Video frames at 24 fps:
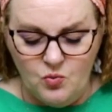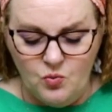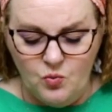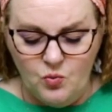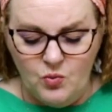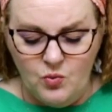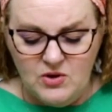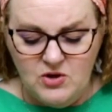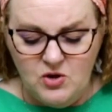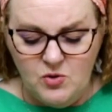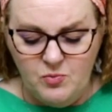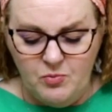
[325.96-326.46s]

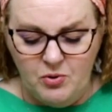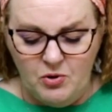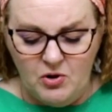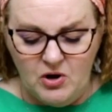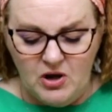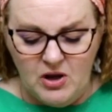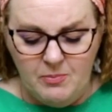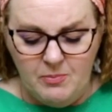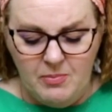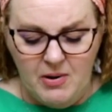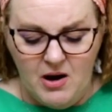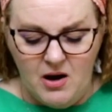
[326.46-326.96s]
when you pull
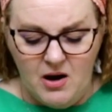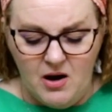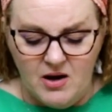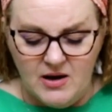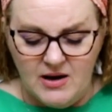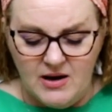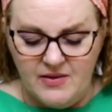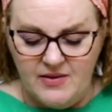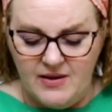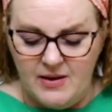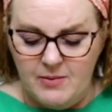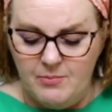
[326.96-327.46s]
it apart
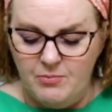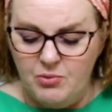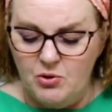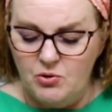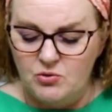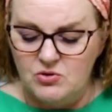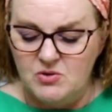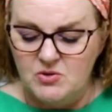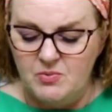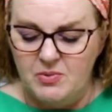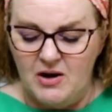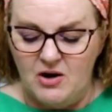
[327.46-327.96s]
like that, it
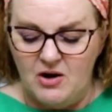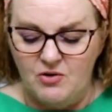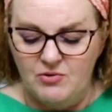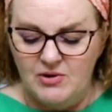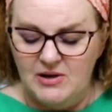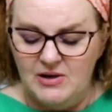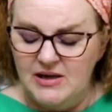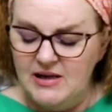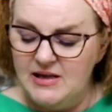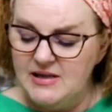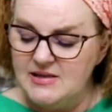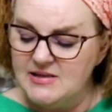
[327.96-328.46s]
pulls apart
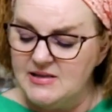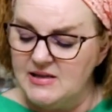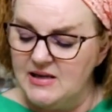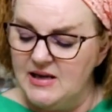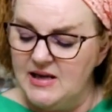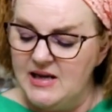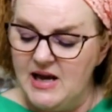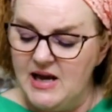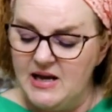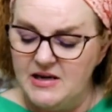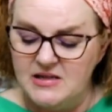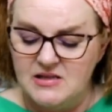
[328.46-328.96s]
really
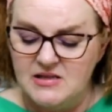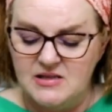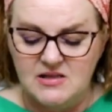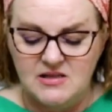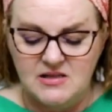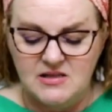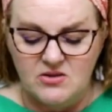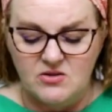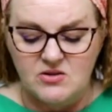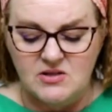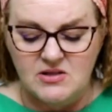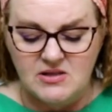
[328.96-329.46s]
easily and it
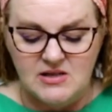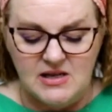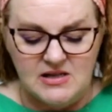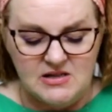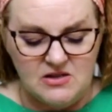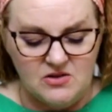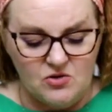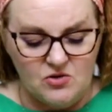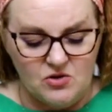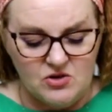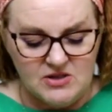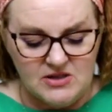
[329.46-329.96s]
still stays
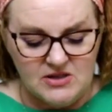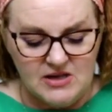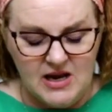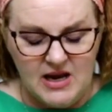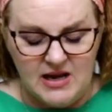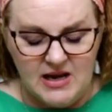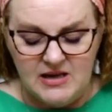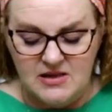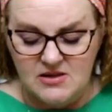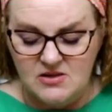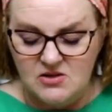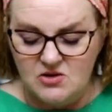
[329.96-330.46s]
in those
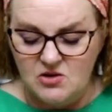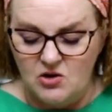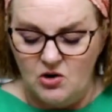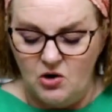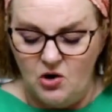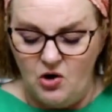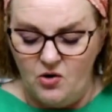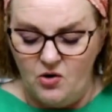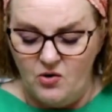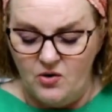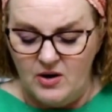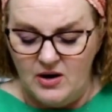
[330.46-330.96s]
nice,
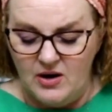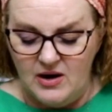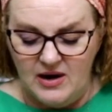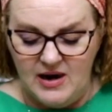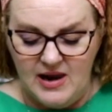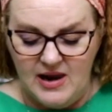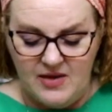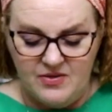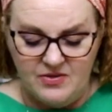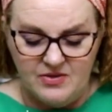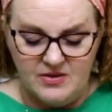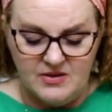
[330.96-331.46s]
long
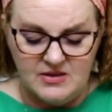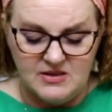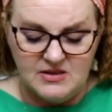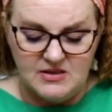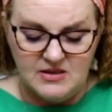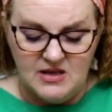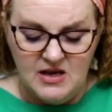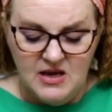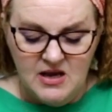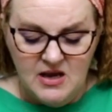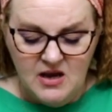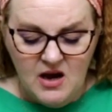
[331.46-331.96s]

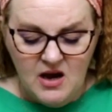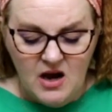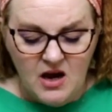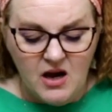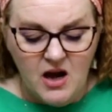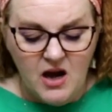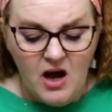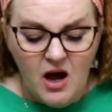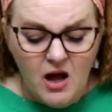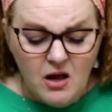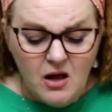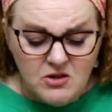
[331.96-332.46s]
lengths. A
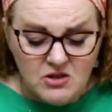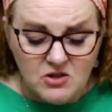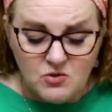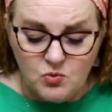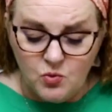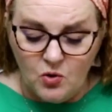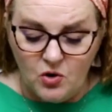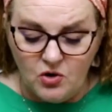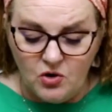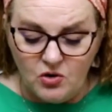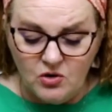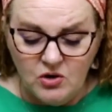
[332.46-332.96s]
carded
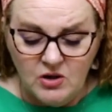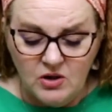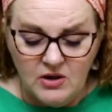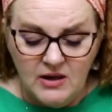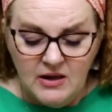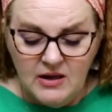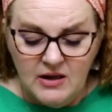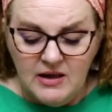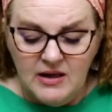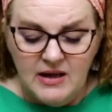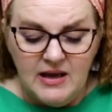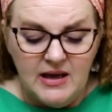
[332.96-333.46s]
wool
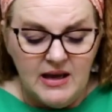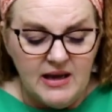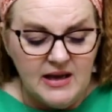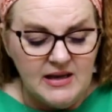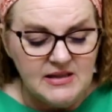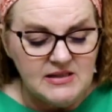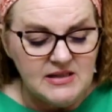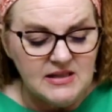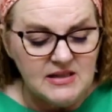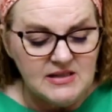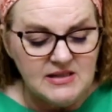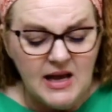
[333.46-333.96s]

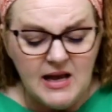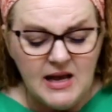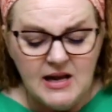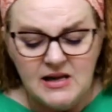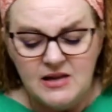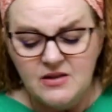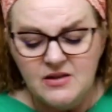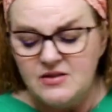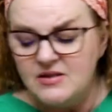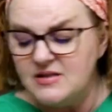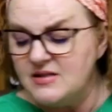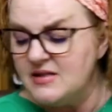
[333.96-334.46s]
is
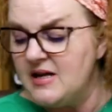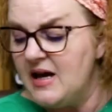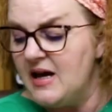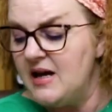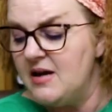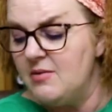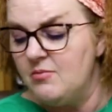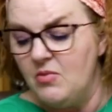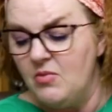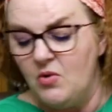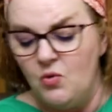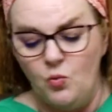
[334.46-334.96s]
exactly the
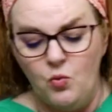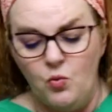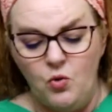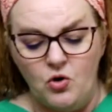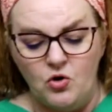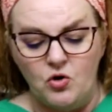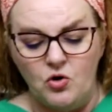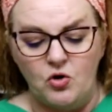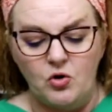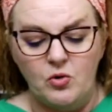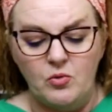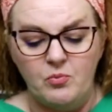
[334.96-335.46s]
same
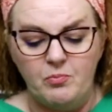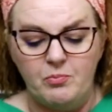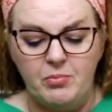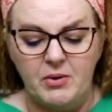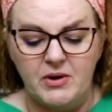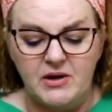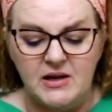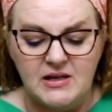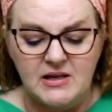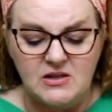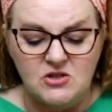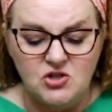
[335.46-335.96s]
wool,
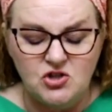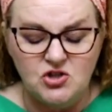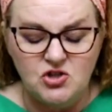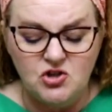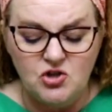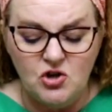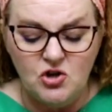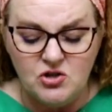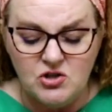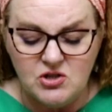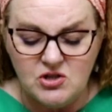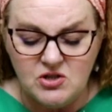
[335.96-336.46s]
but it's
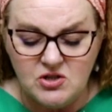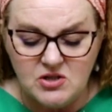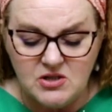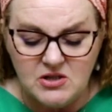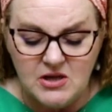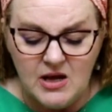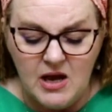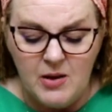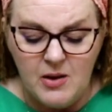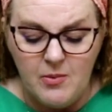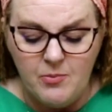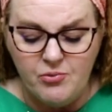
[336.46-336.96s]

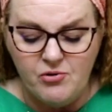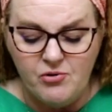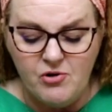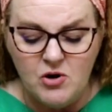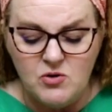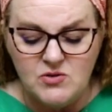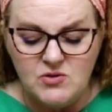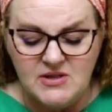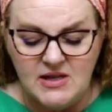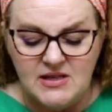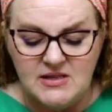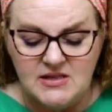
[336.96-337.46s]
just
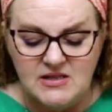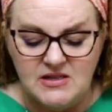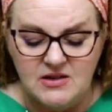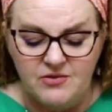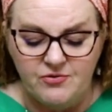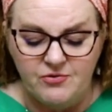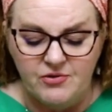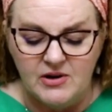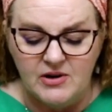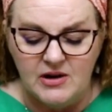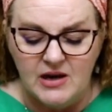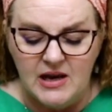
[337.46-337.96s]
processed
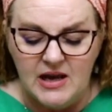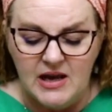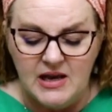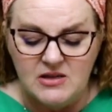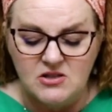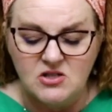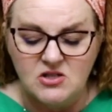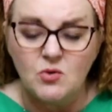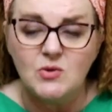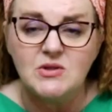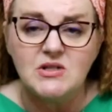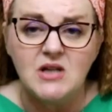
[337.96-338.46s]
differently.
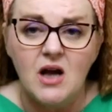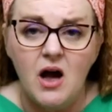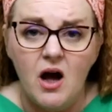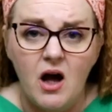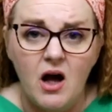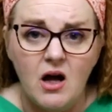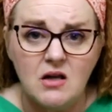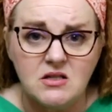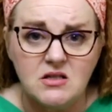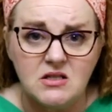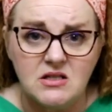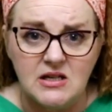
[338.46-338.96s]
So it's
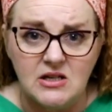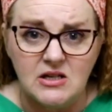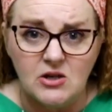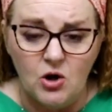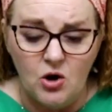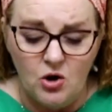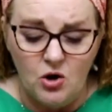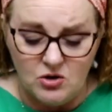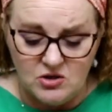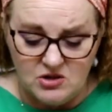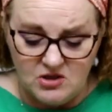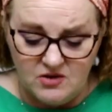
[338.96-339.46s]
carded in
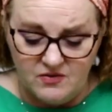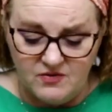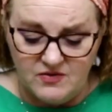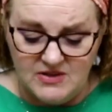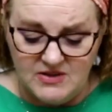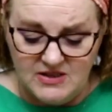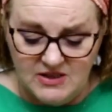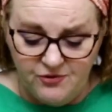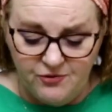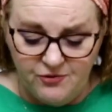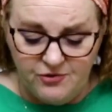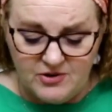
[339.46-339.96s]
lots of
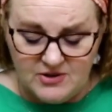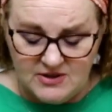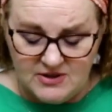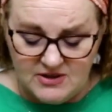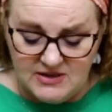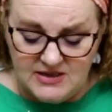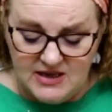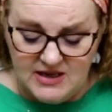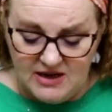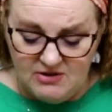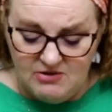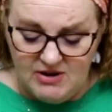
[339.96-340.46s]

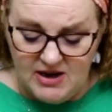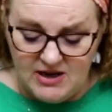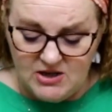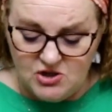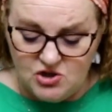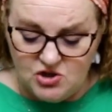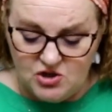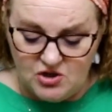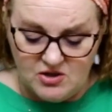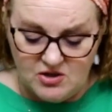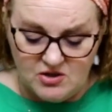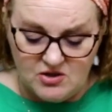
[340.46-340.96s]
different
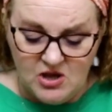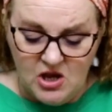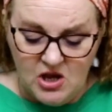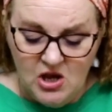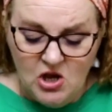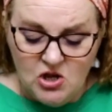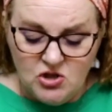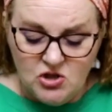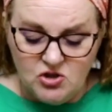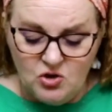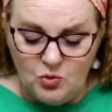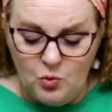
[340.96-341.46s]
directions.
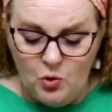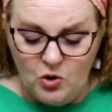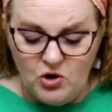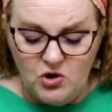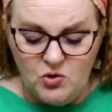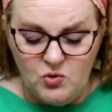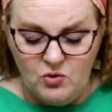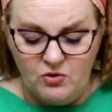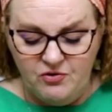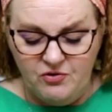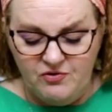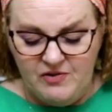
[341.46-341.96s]
So what
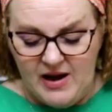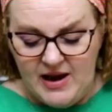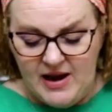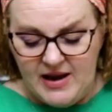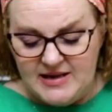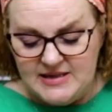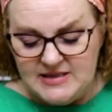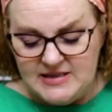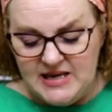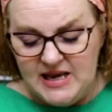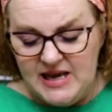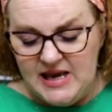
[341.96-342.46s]
you will
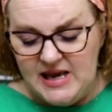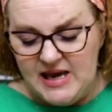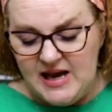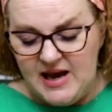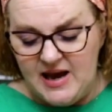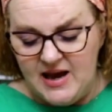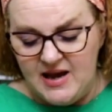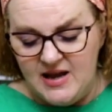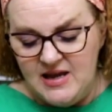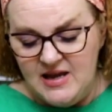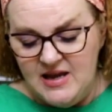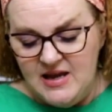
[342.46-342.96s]
find
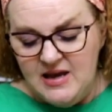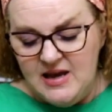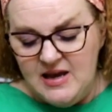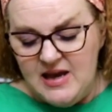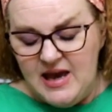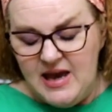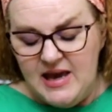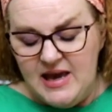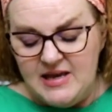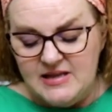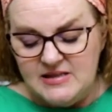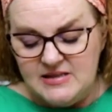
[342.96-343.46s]
here
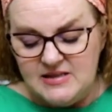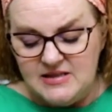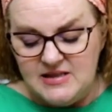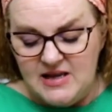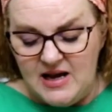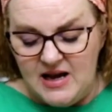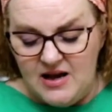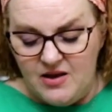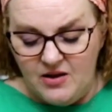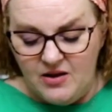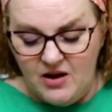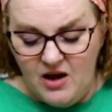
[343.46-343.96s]
is
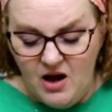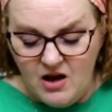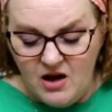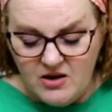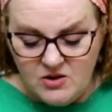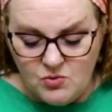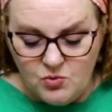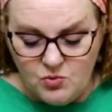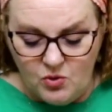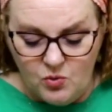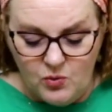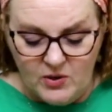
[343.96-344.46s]
that
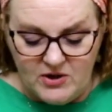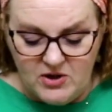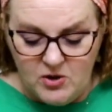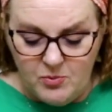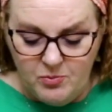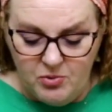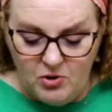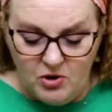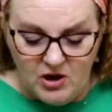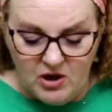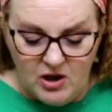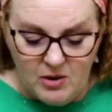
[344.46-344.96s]
carded wool, when you
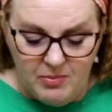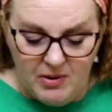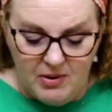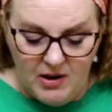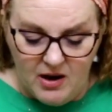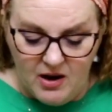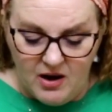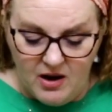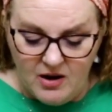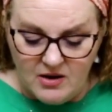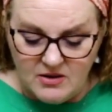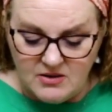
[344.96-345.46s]
pull it
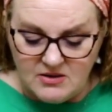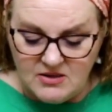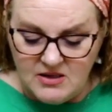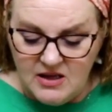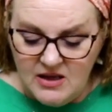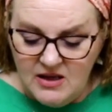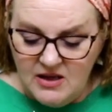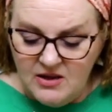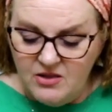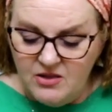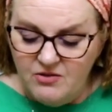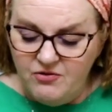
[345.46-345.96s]
apart,
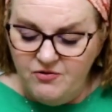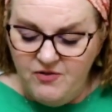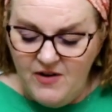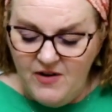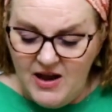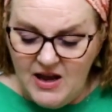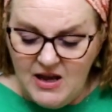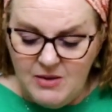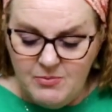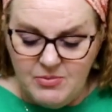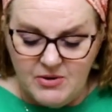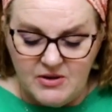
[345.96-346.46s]
the
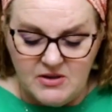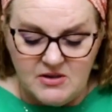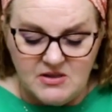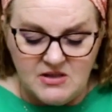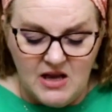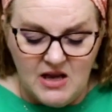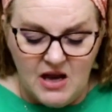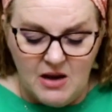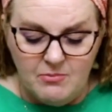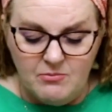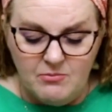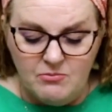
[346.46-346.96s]
fibres
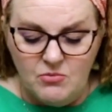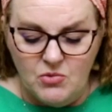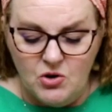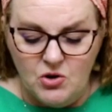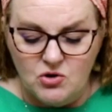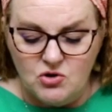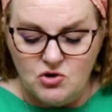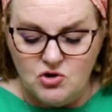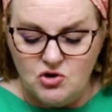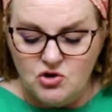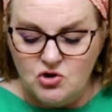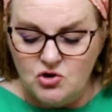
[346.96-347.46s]
are
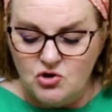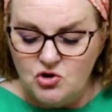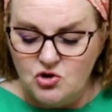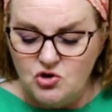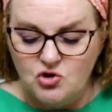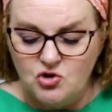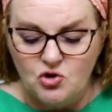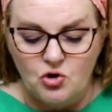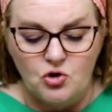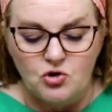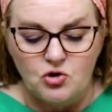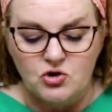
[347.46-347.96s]
much
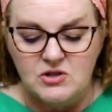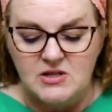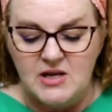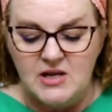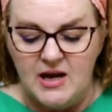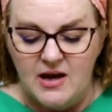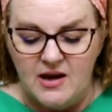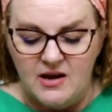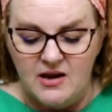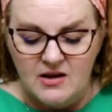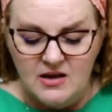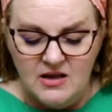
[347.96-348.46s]

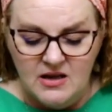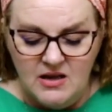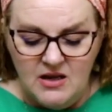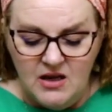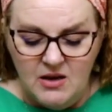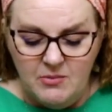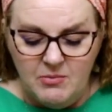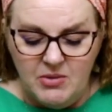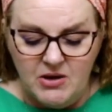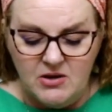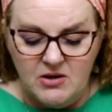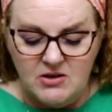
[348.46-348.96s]
shorter
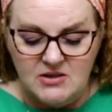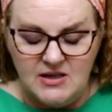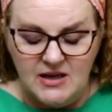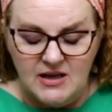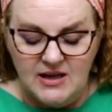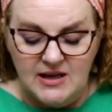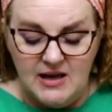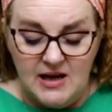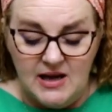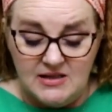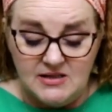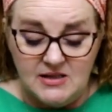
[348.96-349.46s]
because,
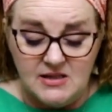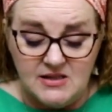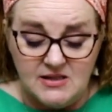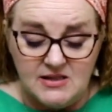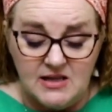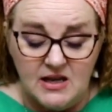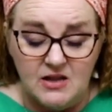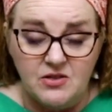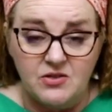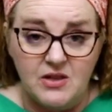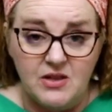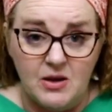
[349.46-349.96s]
as I
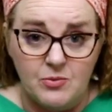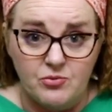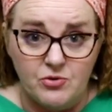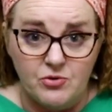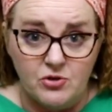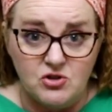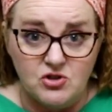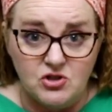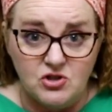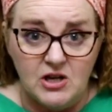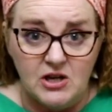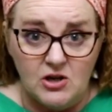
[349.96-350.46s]
said, they're
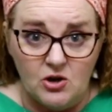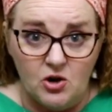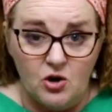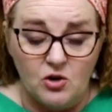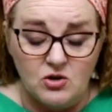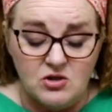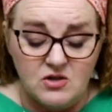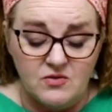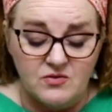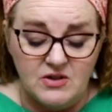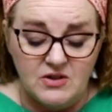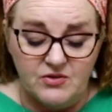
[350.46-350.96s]
brushed in
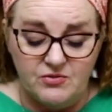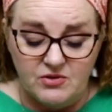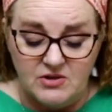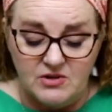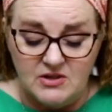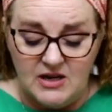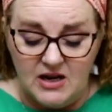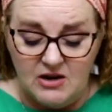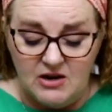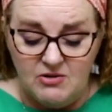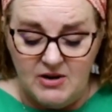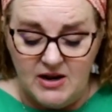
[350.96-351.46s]
lots of different
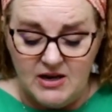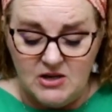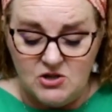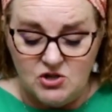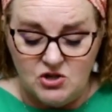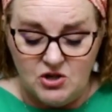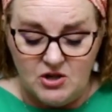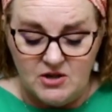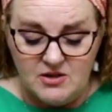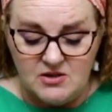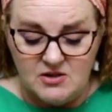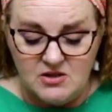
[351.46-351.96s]

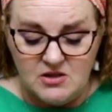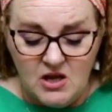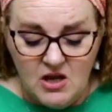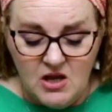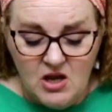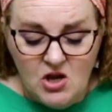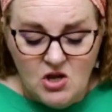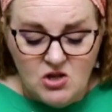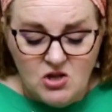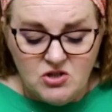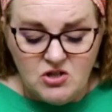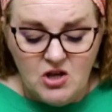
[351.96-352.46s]
directions.
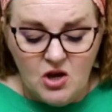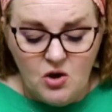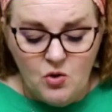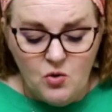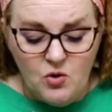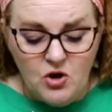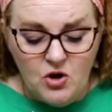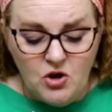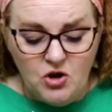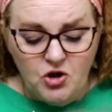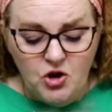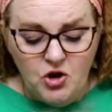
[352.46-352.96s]

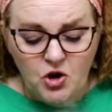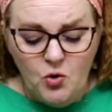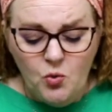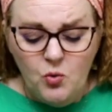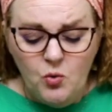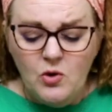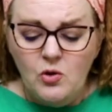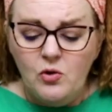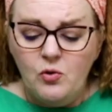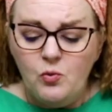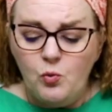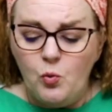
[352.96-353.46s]
So you
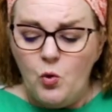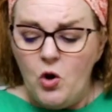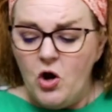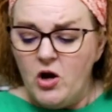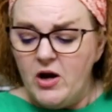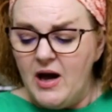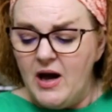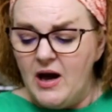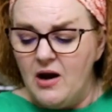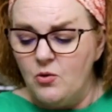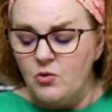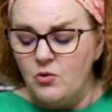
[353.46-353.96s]
will
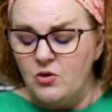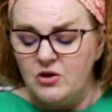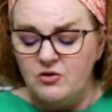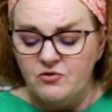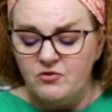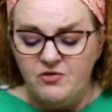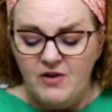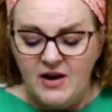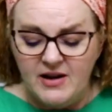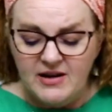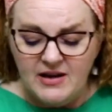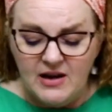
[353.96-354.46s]
work out and
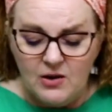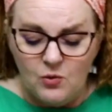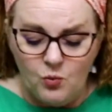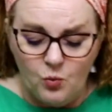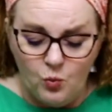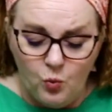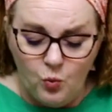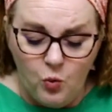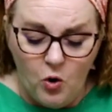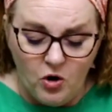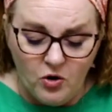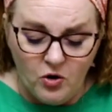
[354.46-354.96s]
find out
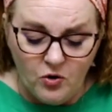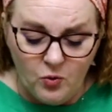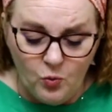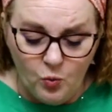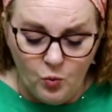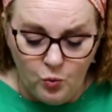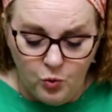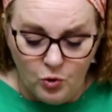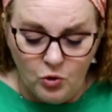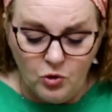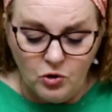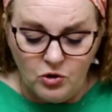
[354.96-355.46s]
what
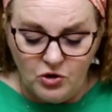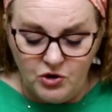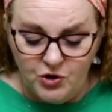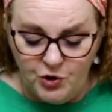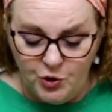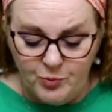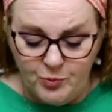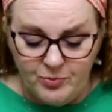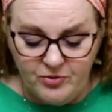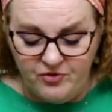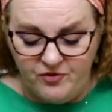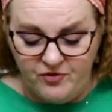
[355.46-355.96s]
wool
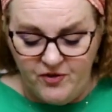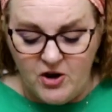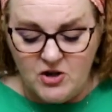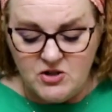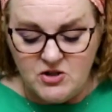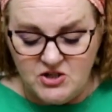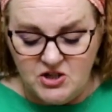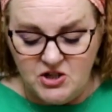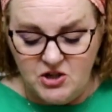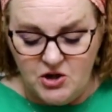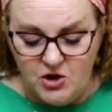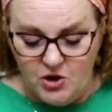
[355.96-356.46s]
you prefer
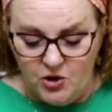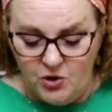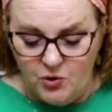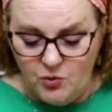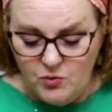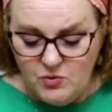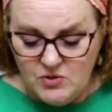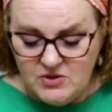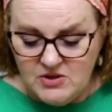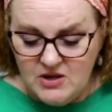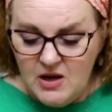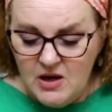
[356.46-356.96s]
to
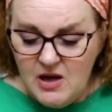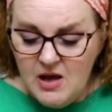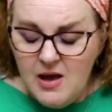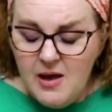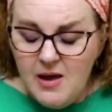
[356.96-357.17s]
use.